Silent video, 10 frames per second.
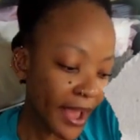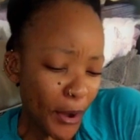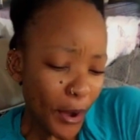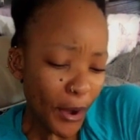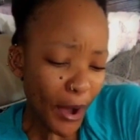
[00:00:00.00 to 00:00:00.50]

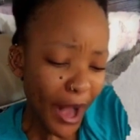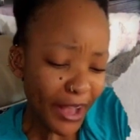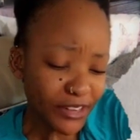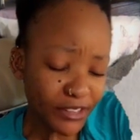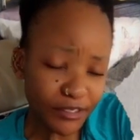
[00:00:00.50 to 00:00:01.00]

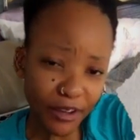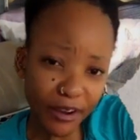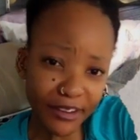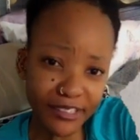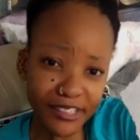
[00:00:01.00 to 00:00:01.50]
I just
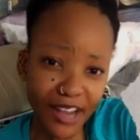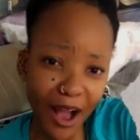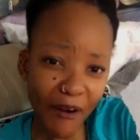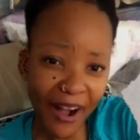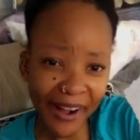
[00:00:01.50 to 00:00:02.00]
took a
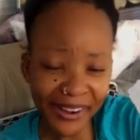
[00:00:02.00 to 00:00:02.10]
shower.